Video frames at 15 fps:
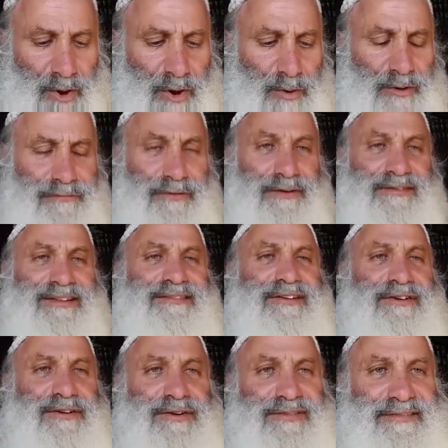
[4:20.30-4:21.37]
Well, first let's
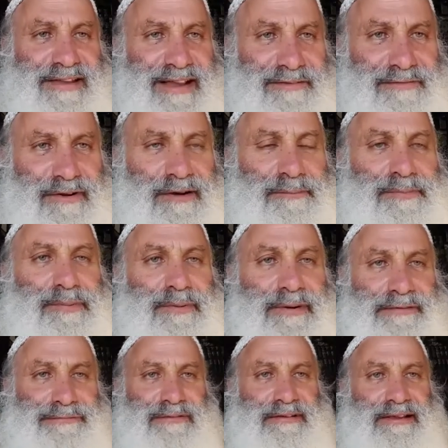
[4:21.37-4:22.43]
understand very
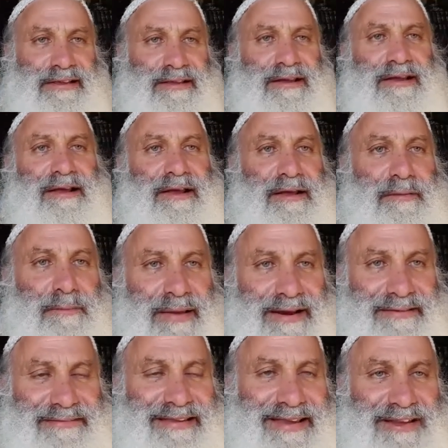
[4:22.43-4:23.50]
briefly,
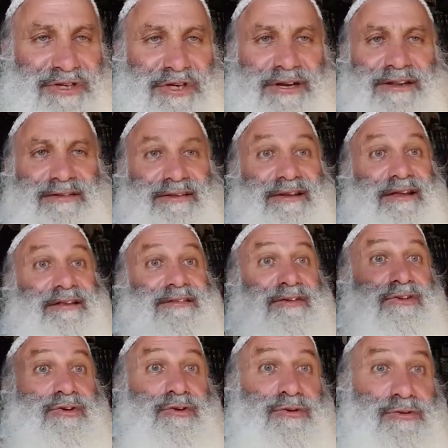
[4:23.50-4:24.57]
meditation is a
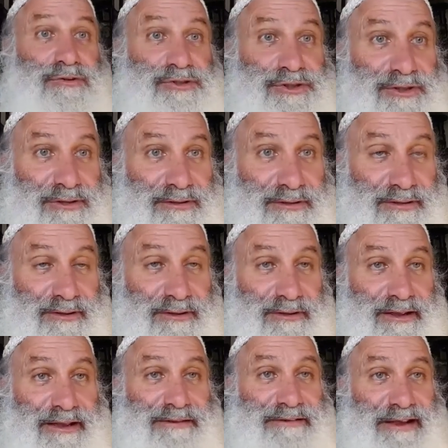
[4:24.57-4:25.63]
huge
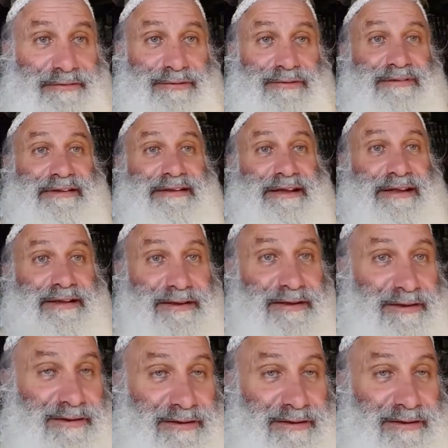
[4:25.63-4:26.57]
endeavor today,